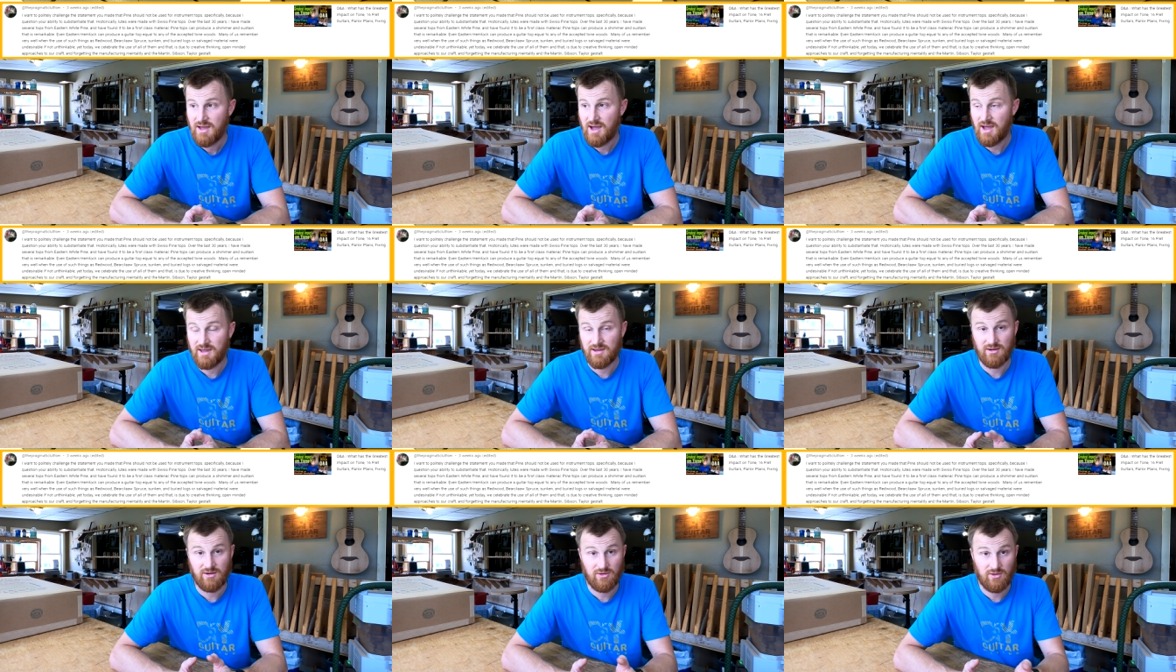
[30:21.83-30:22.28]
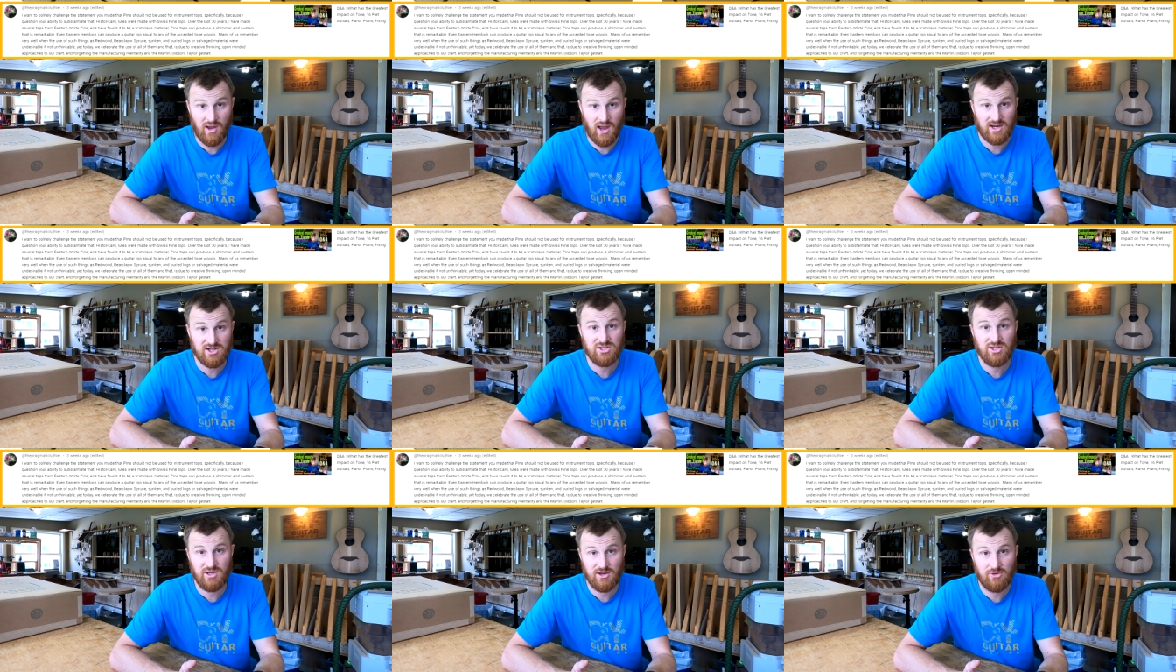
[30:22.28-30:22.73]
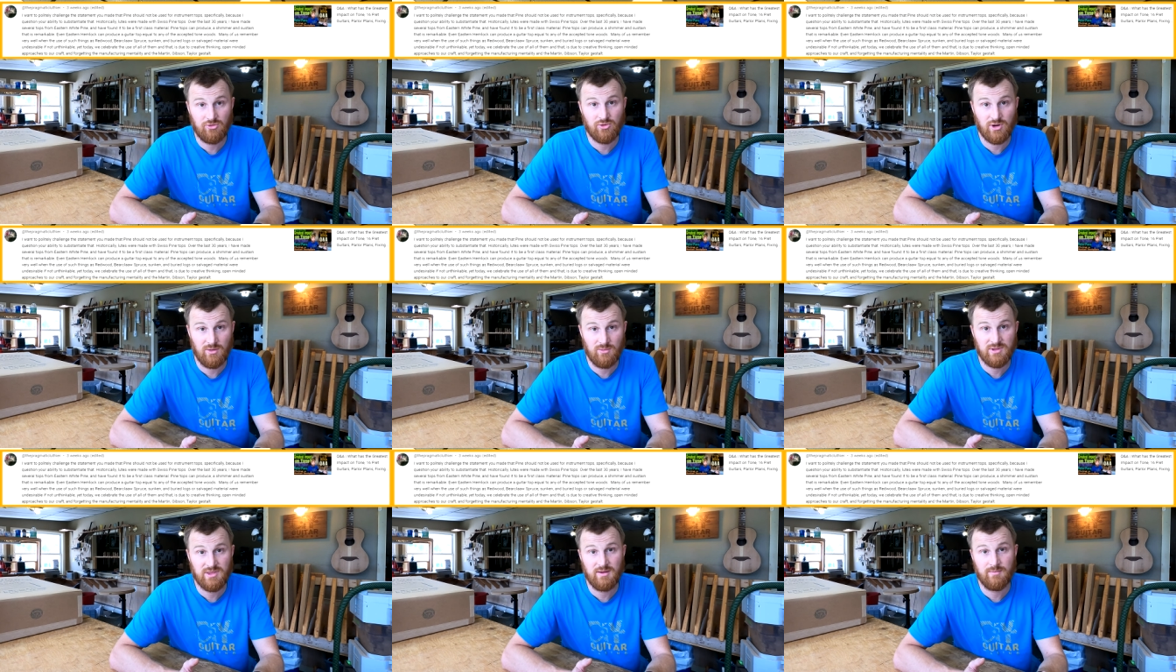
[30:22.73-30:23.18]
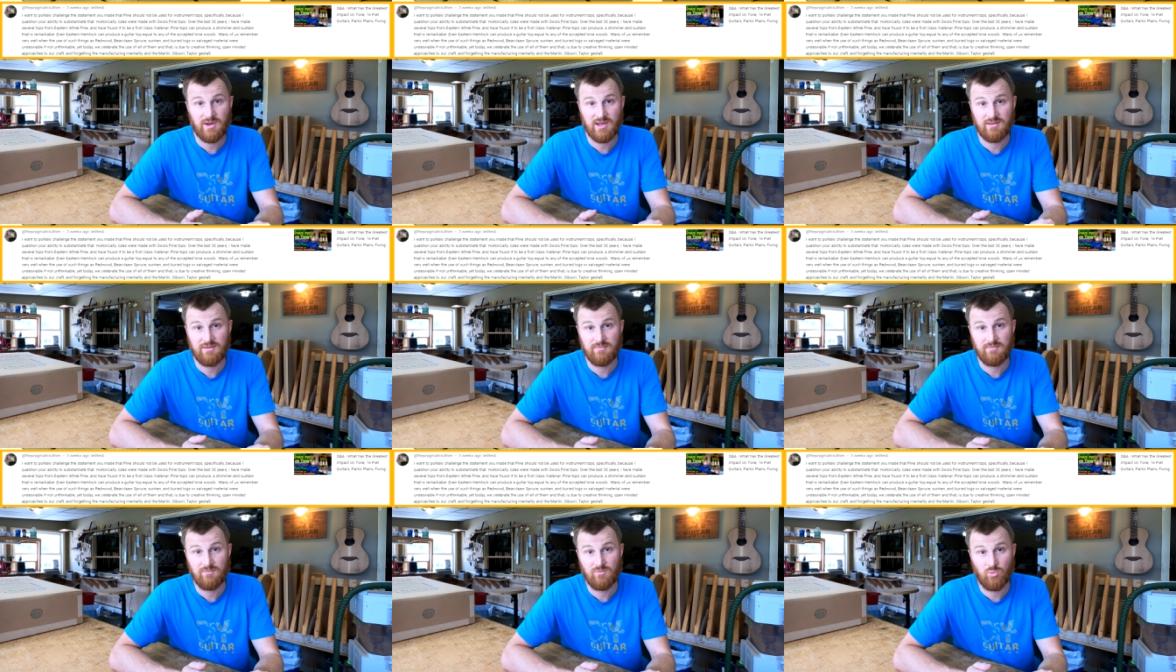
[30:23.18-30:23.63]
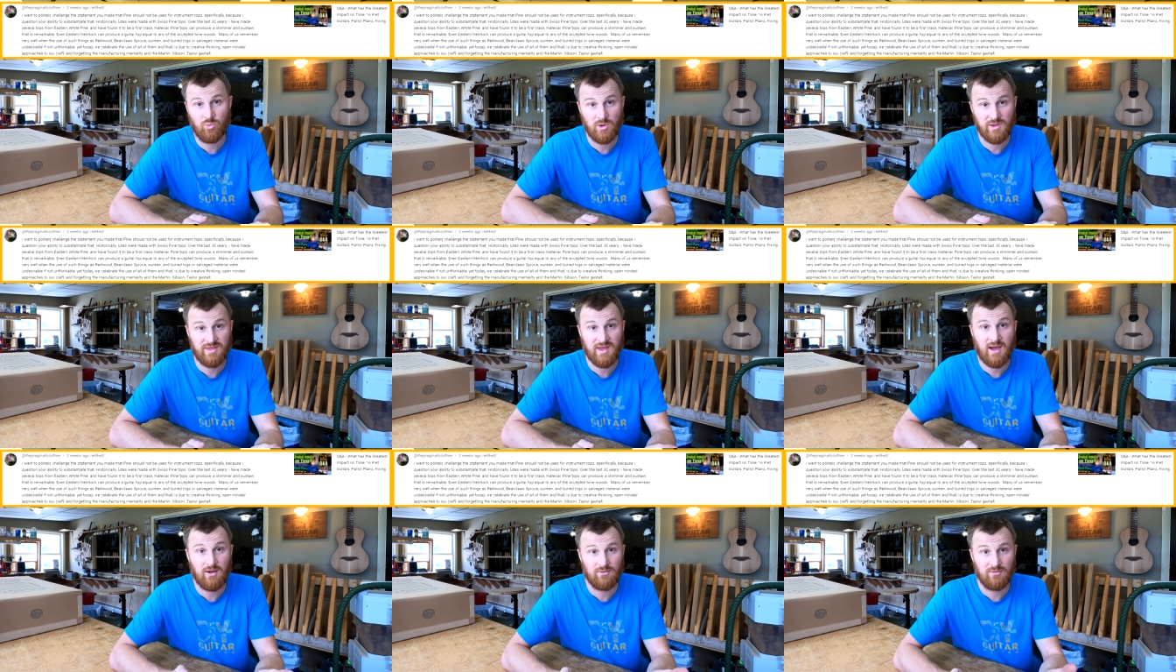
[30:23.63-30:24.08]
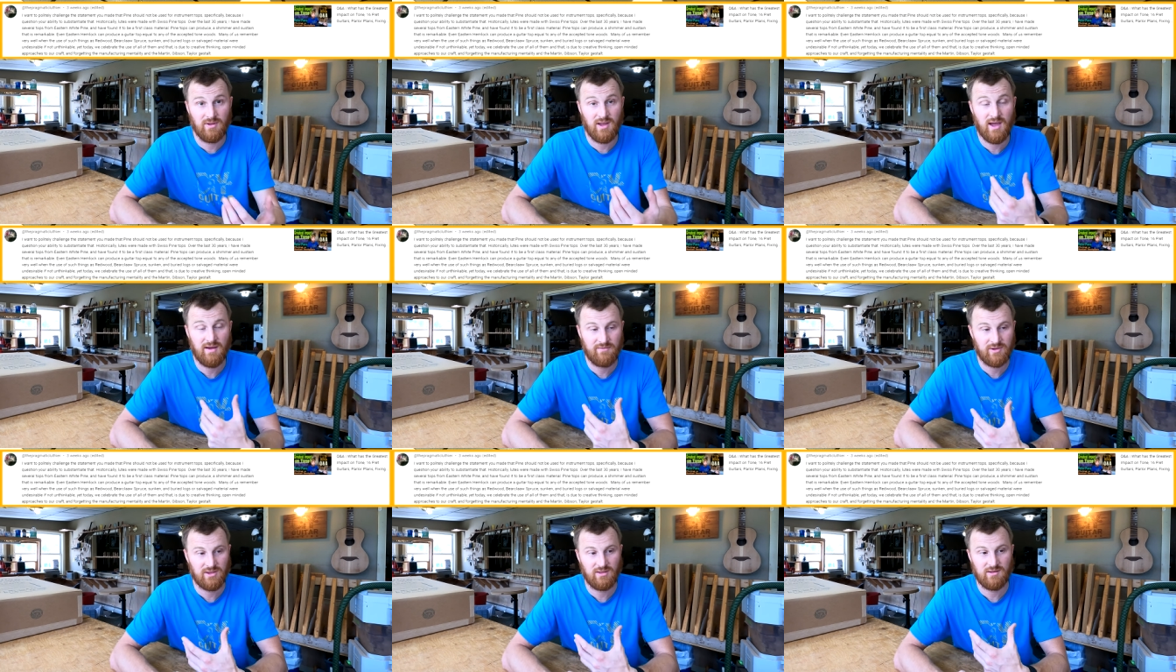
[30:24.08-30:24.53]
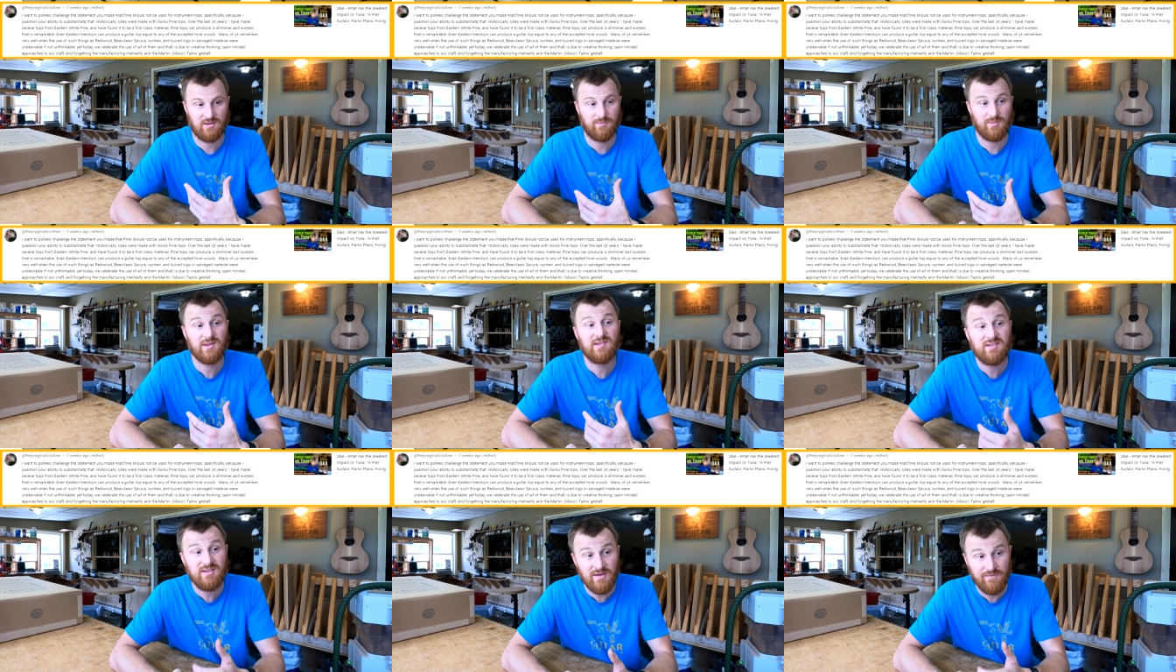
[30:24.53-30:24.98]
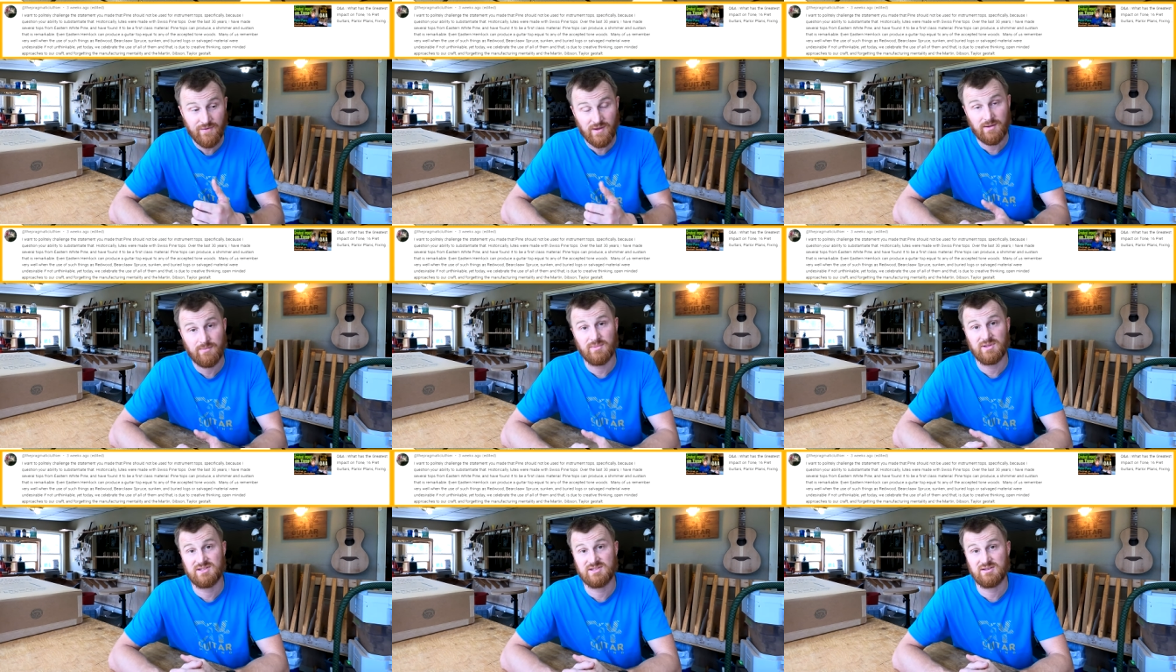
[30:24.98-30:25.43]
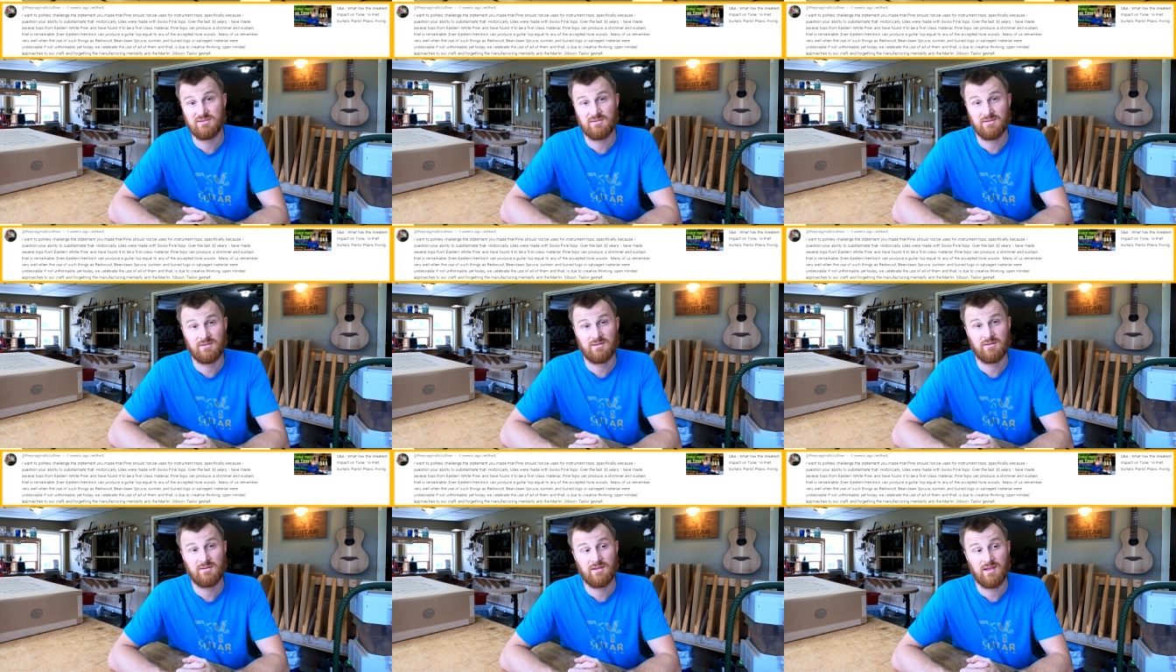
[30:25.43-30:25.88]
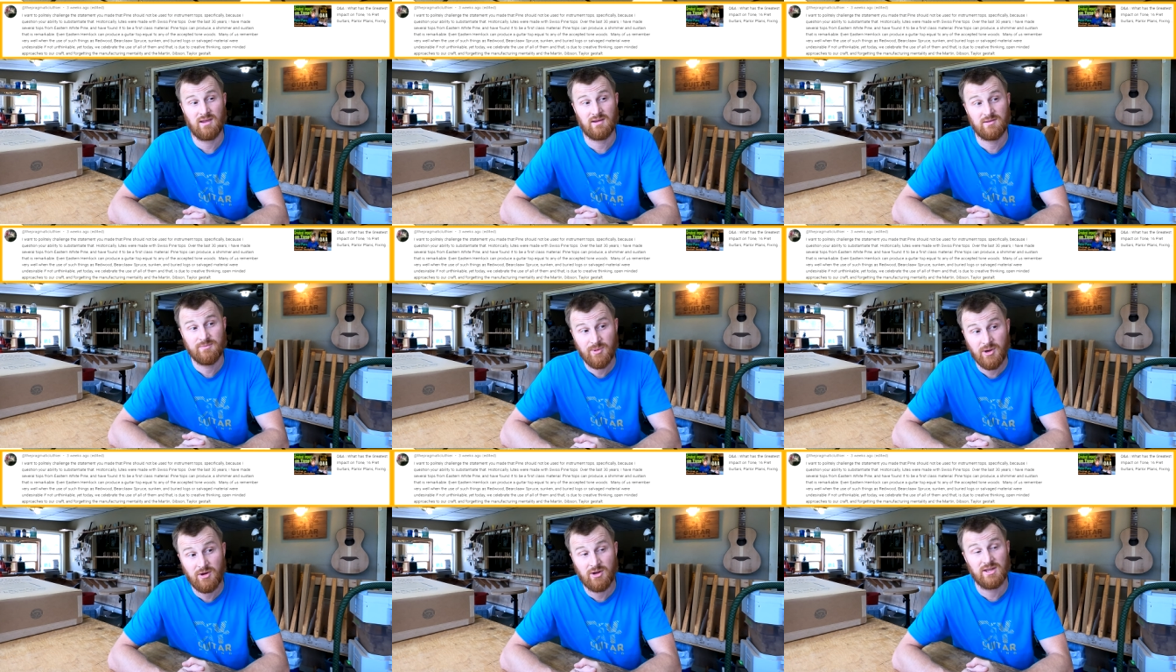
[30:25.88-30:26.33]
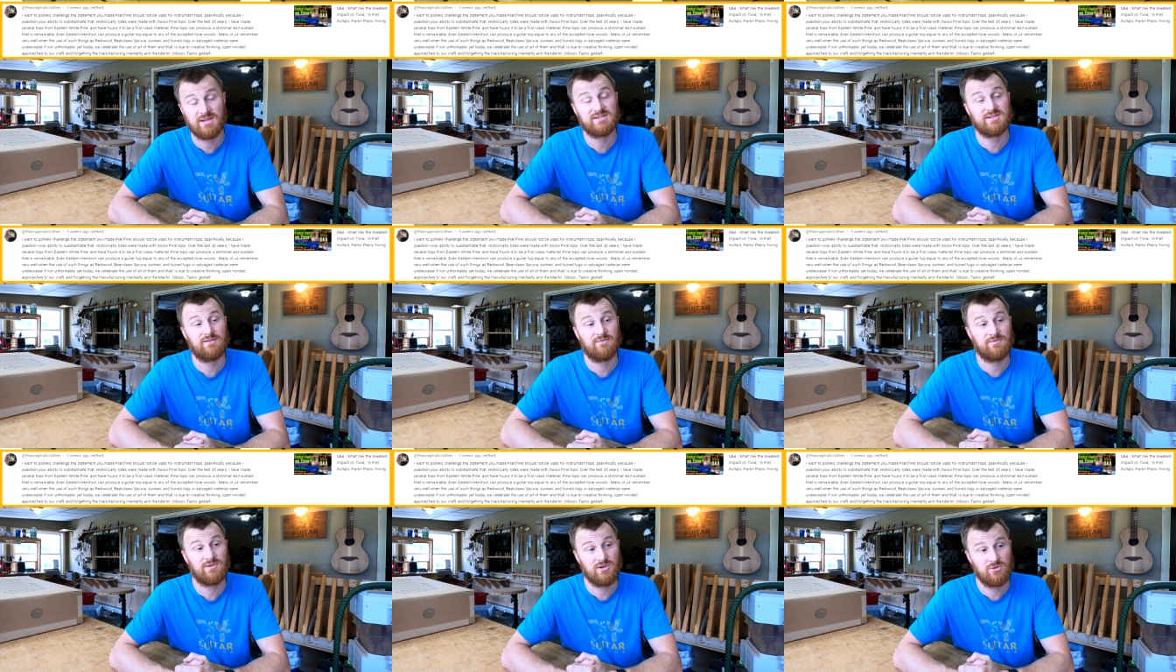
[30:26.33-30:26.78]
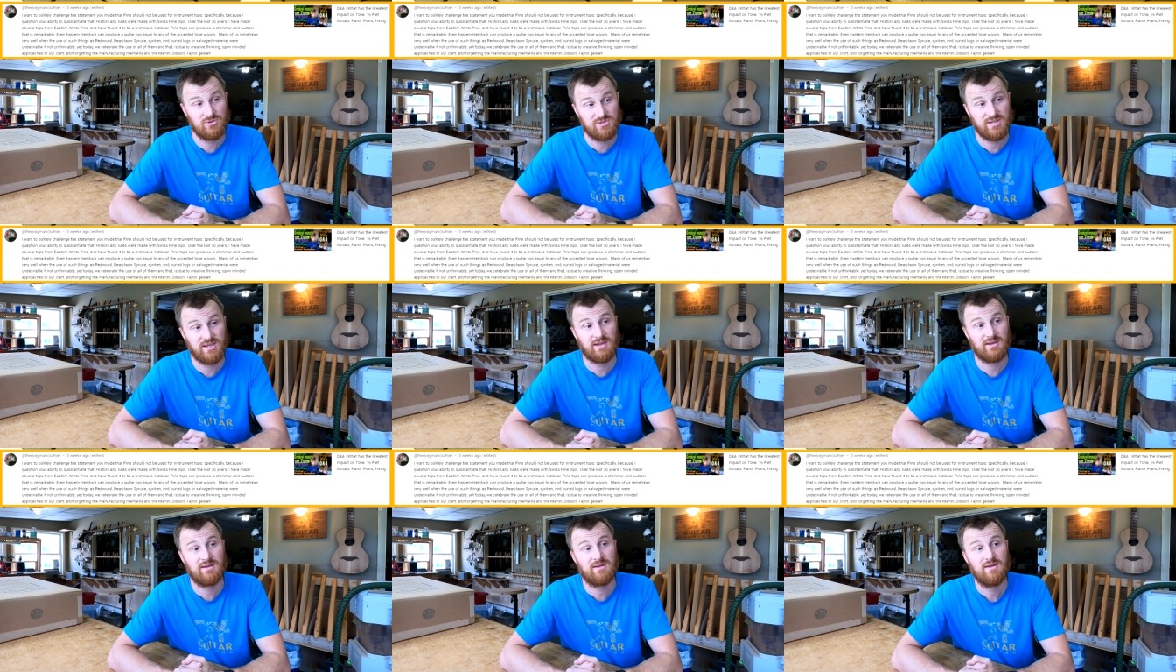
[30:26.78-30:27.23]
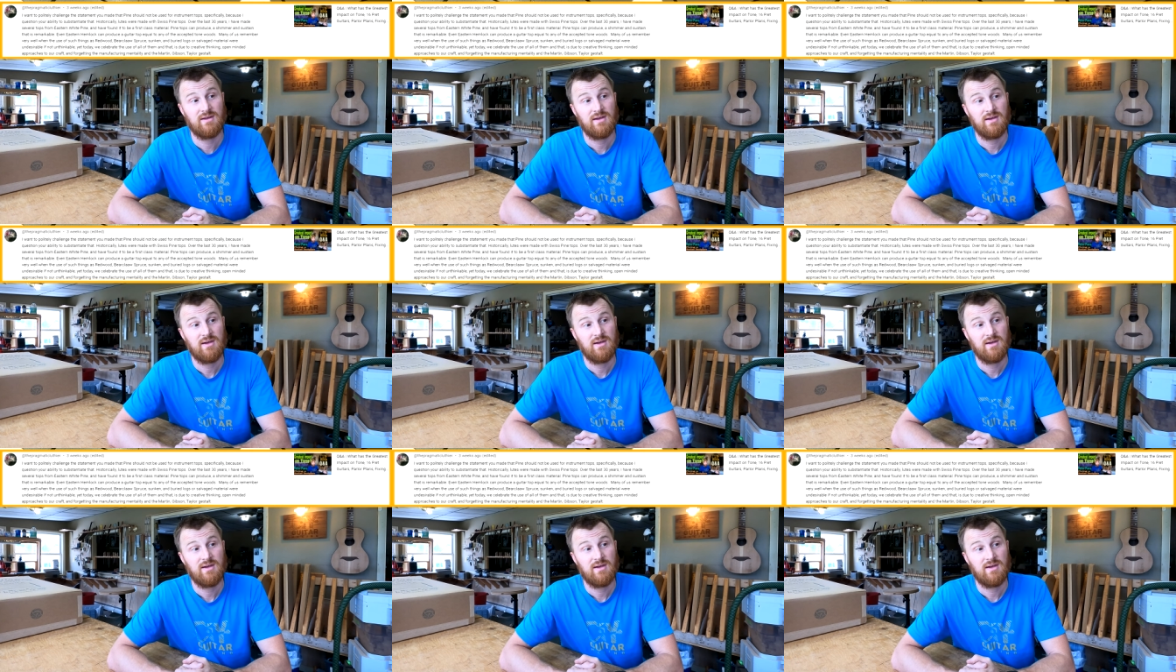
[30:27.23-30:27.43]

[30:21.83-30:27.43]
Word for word: I actually agree with him I, without having the specific experience of using